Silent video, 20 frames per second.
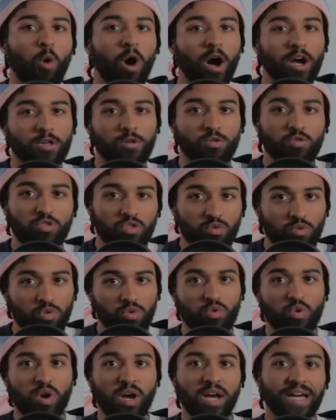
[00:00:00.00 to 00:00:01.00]
walk you
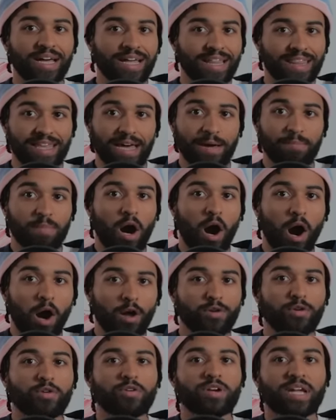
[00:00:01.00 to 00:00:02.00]
through them
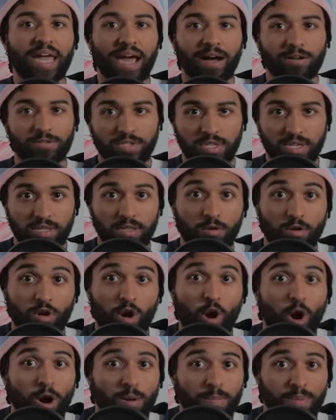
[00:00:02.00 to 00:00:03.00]
undercounting their
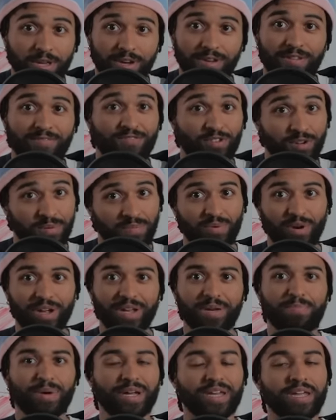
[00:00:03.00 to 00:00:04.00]
carbon
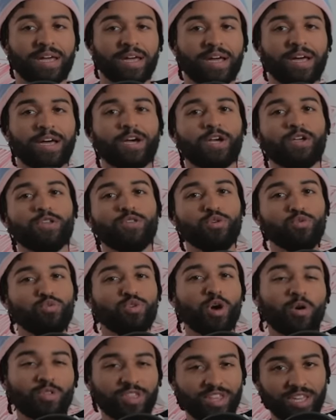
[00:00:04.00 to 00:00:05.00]
footprint. But you
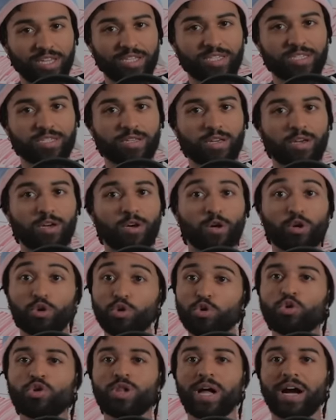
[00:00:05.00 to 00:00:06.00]
know this.
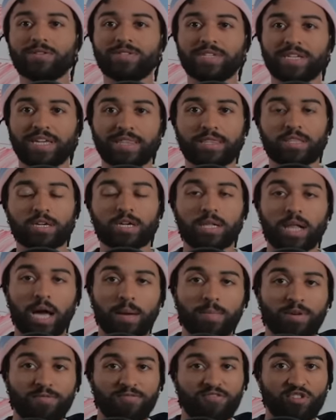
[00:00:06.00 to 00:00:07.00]
Google how to get the
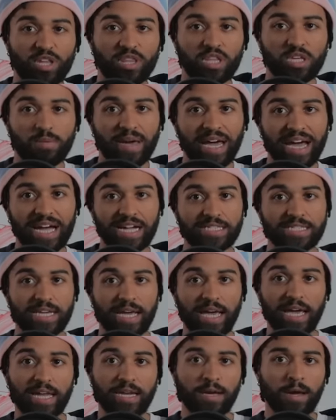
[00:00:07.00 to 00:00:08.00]
climate friendly badge,
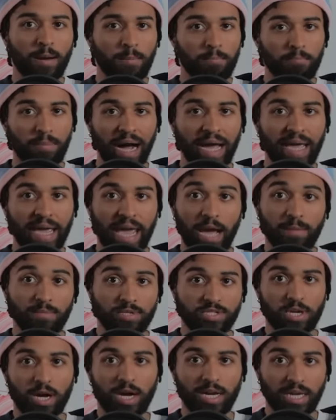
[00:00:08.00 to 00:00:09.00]
and my
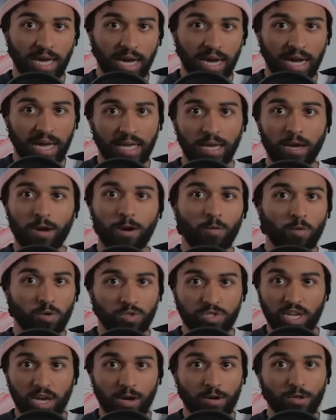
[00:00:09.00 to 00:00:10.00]
Amazon guy will
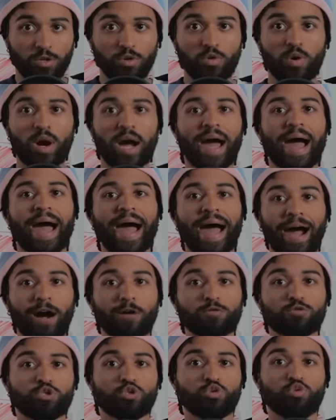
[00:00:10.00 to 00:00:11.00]
tell you
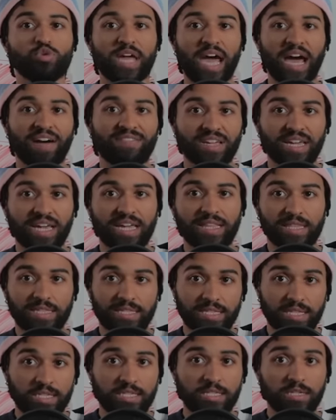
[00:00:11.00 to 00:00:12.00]
how to navigate the
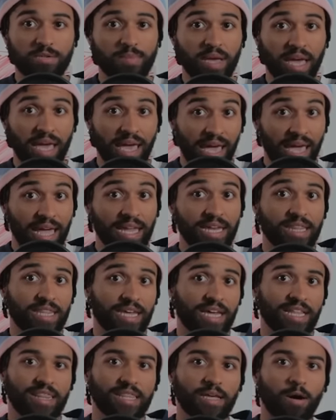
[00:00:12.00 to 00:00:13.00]
system and
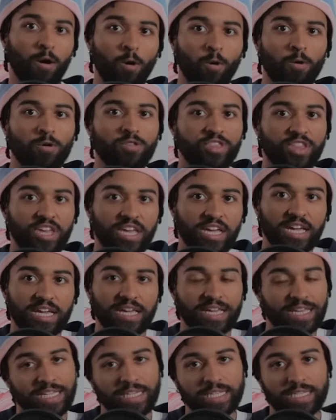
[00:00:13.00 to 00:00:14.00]
that the whole thing
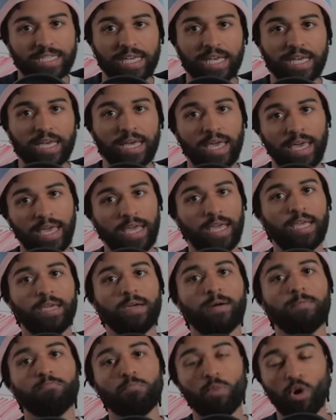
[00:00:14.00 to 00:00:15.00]
is a
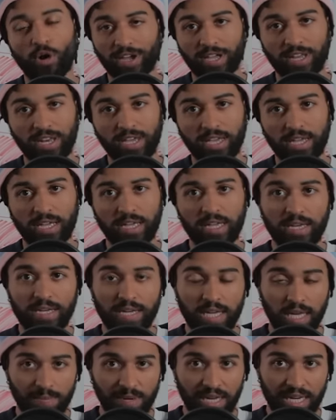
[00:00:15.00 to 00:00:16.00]
marketing
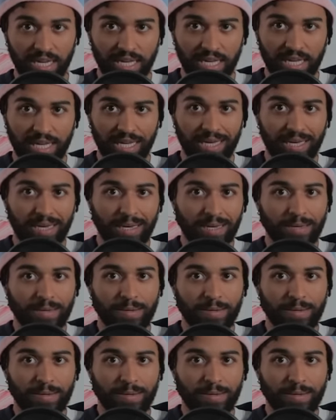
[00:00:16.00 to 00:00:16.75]
gimmick. Through a